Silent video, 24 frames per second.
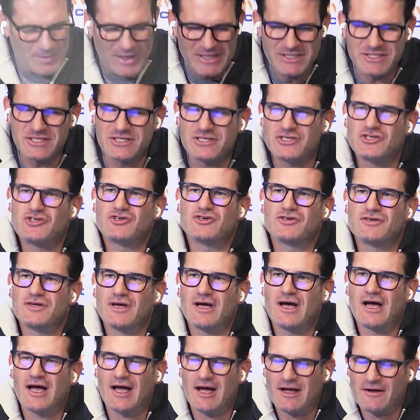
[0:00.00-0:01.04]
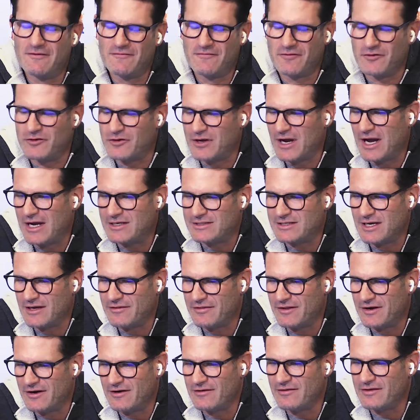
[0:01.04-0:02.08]
message for you guys
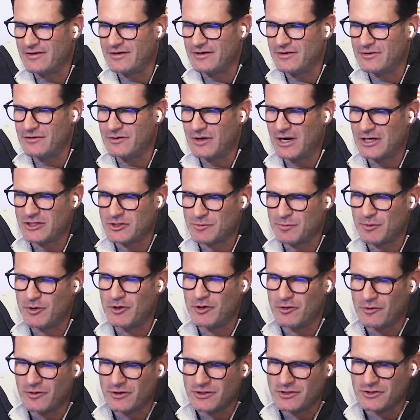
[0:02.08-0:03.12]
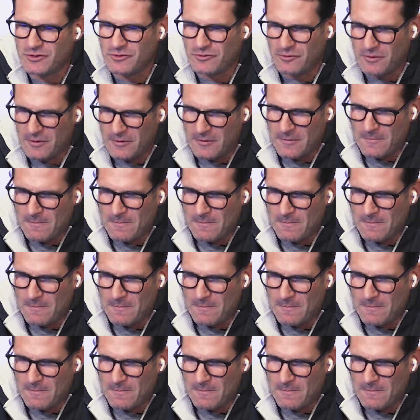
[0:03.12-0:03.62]
out there, that you entrepreneurs who